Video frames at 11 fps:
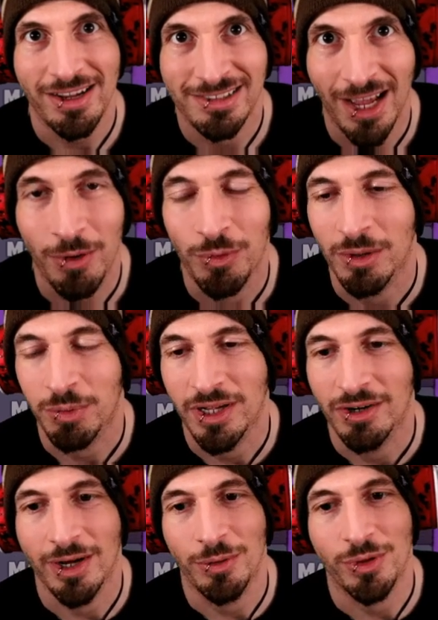maxed out. We're going to
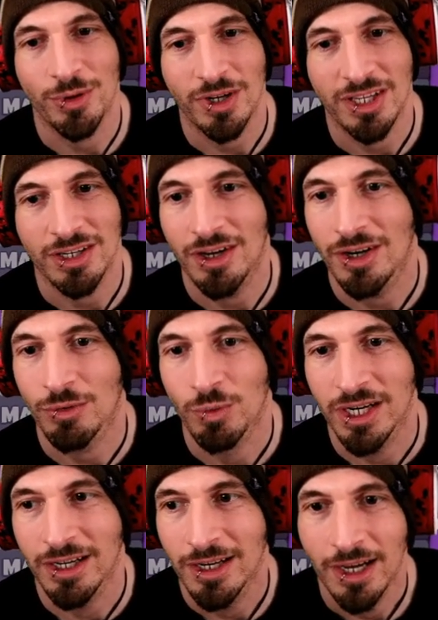play around with her in uh,
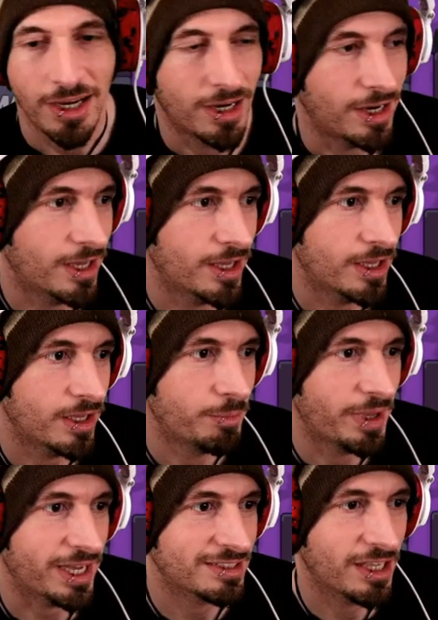Arena. Uh,
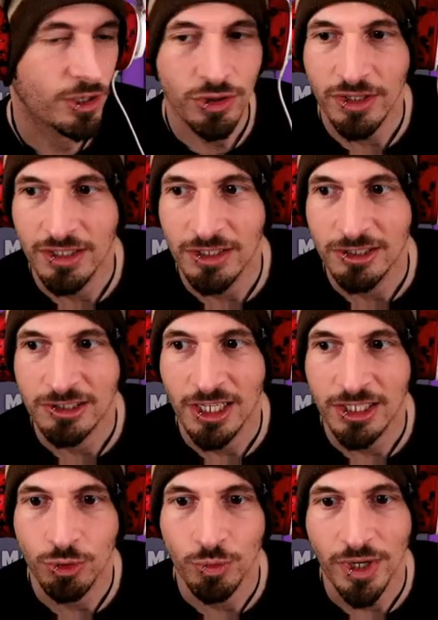max health is
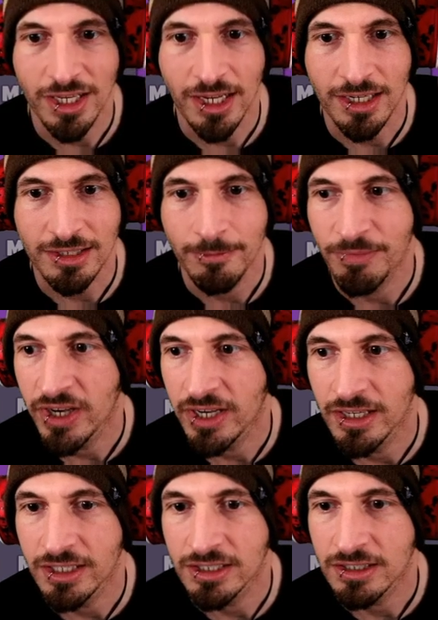9388.
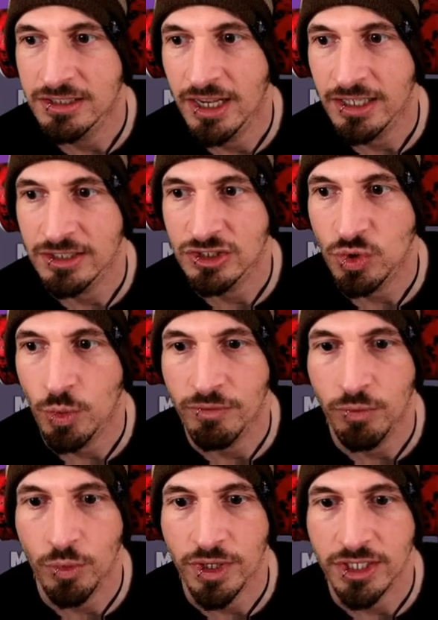Uh, tech is
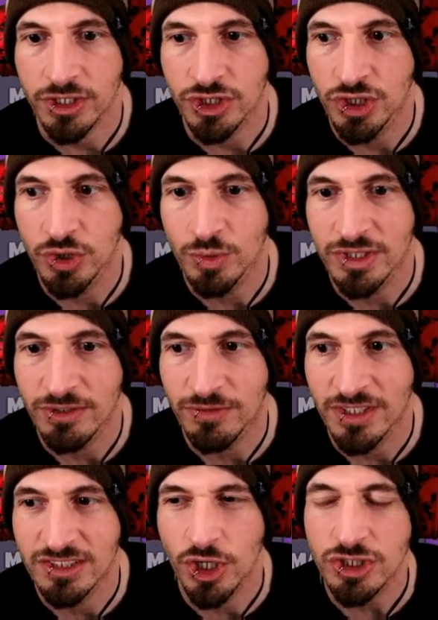2492.
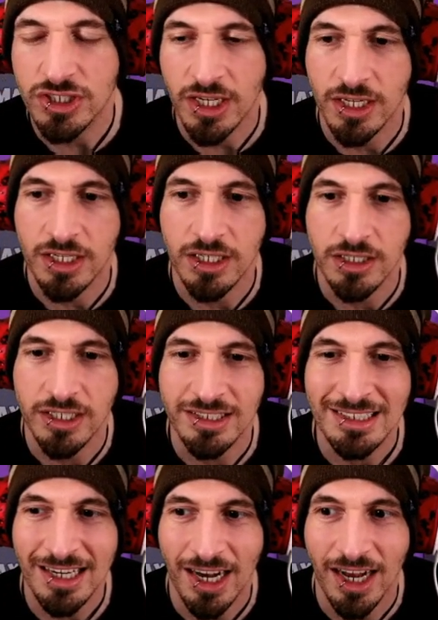Defense, there's a, uh,
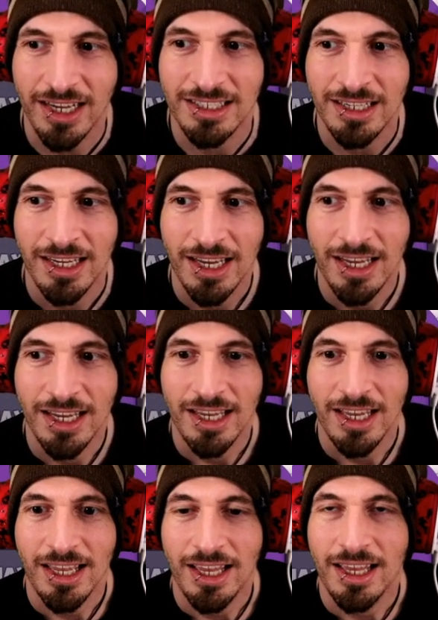isn't Kai,
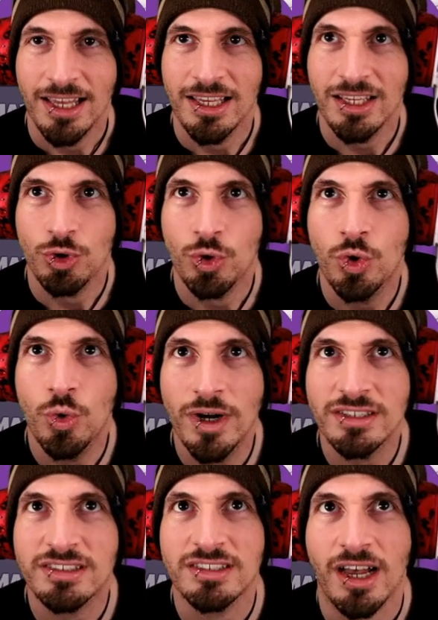who
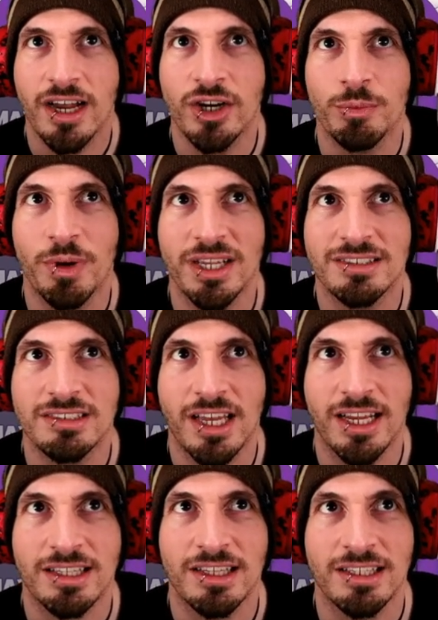else is higher base
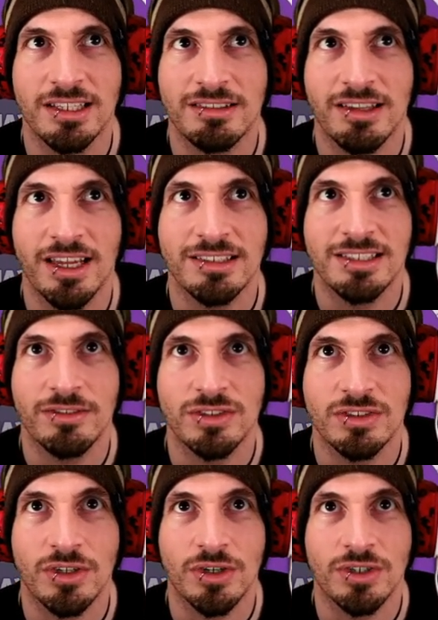attack than this at 7
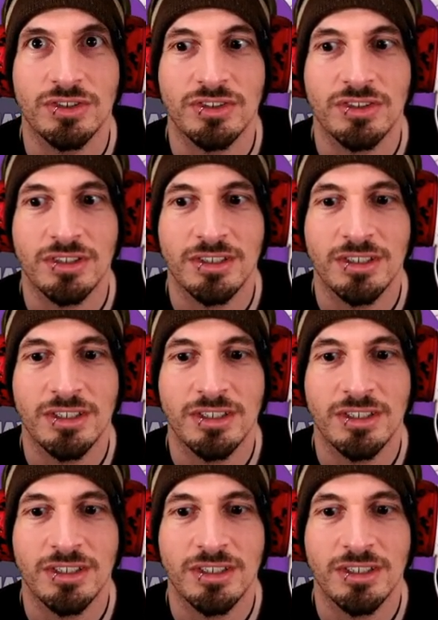stars?